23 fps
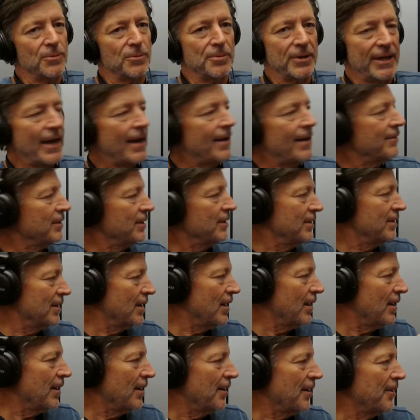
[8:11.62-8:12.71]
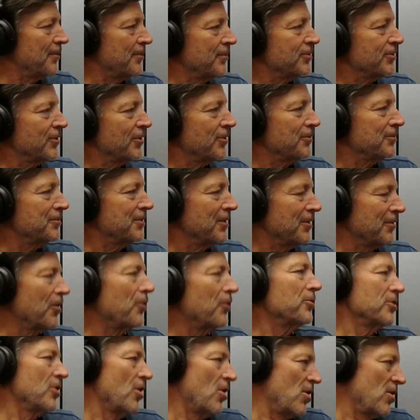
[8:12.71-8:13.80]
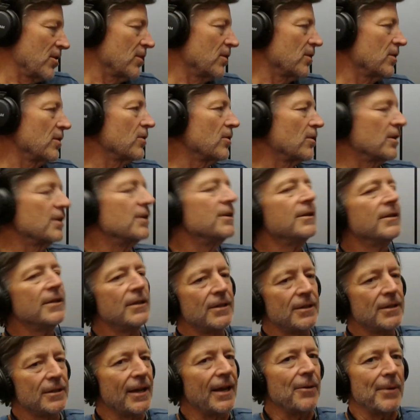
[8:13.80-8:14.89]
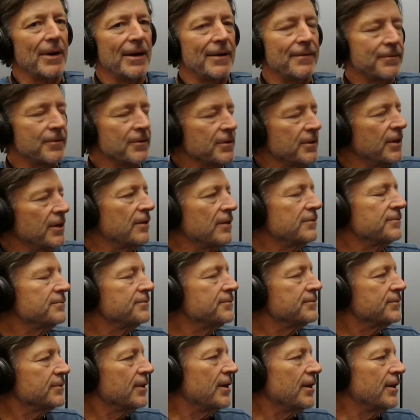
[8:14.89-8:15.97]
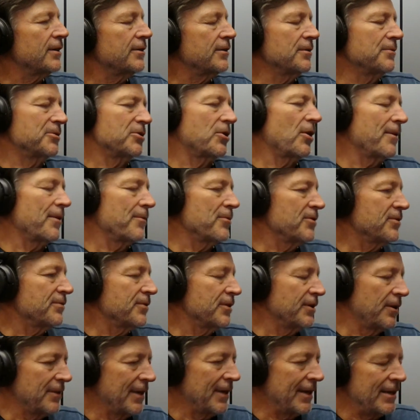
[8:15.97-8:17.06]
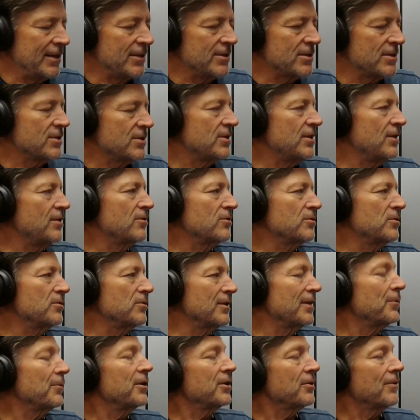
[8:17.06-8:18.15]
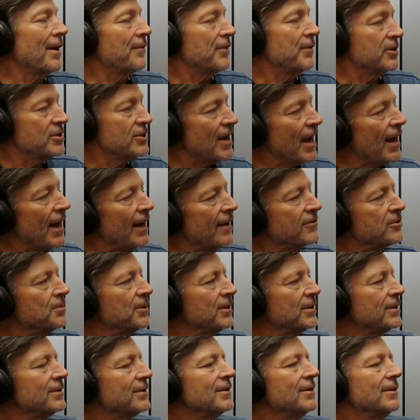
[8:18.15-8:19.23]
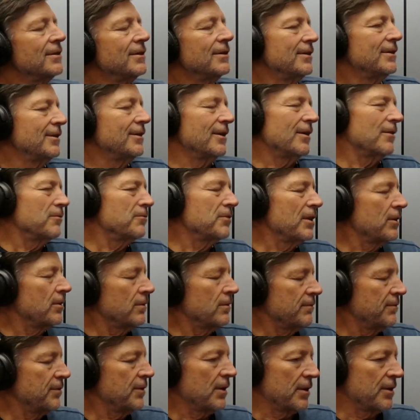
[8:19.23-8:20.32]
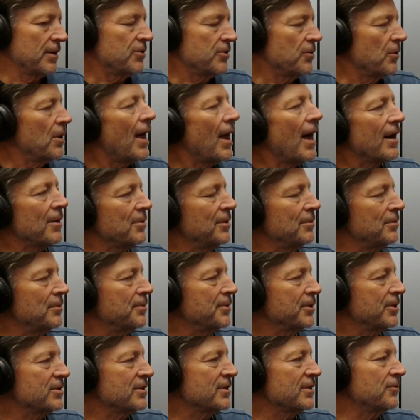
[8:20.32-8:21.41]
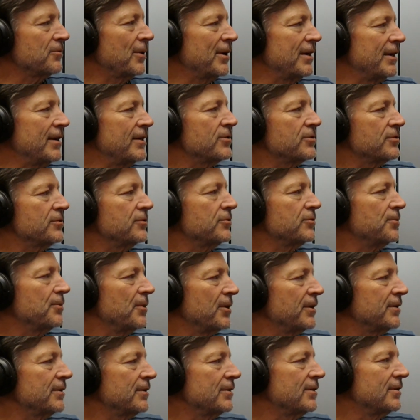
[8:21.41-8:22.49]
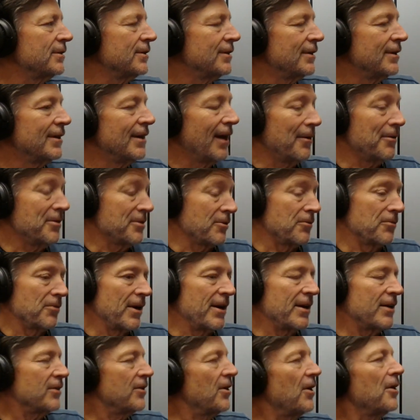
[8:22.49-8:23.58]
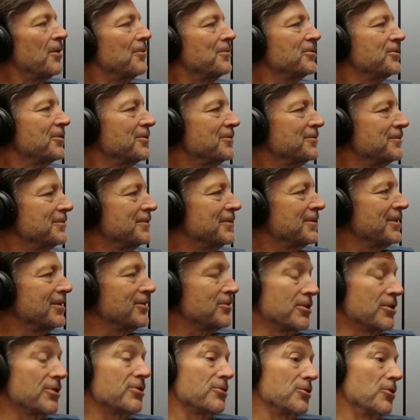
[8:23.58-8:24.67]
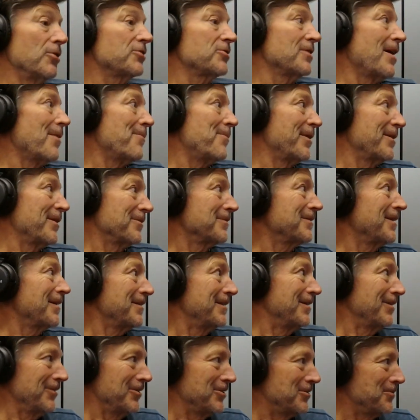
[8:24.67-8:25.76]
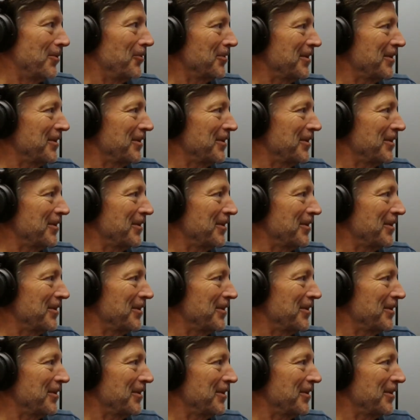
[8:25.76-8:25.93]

heavy. Going longer or lightweight for it was great with ladies and seniors using lightweight graphite shafts, but it really couldn't fit into a lot of people because of the weight issues. But it's a great club. So this looks a lot better, not nearly as bulky.